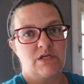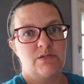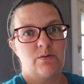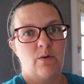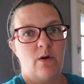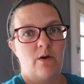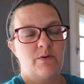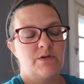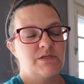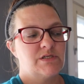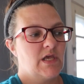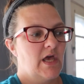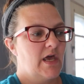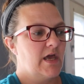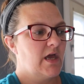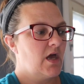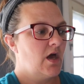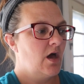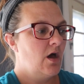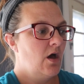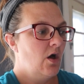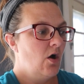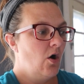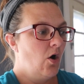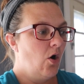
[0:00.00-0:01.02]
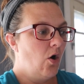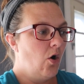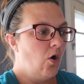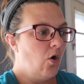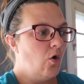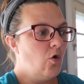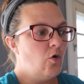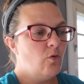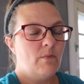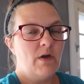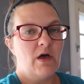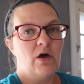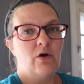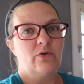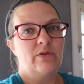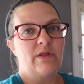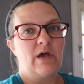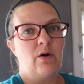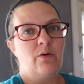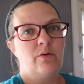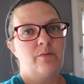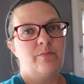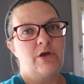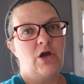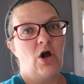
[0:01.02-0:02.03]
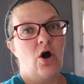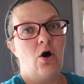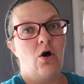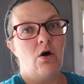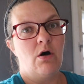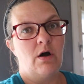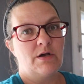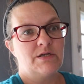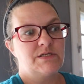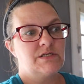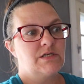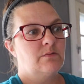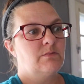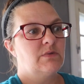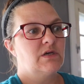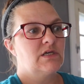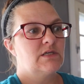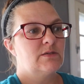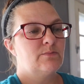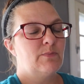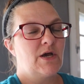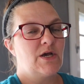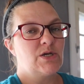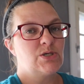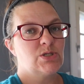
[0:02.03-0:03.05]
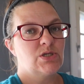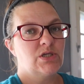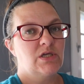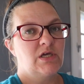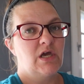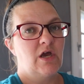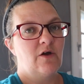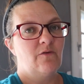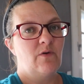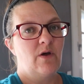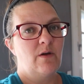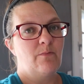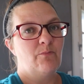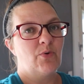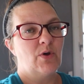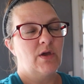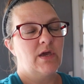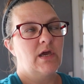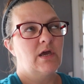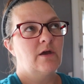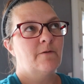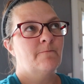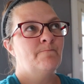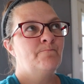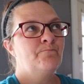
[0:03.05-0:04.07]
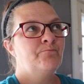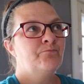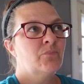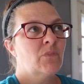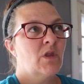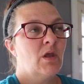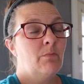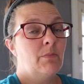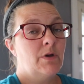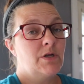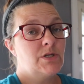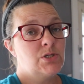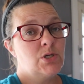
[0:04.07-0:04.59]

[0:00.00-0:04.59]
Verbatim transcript: So I was like, whole milk, that would be awesome, especially if I'm bringing my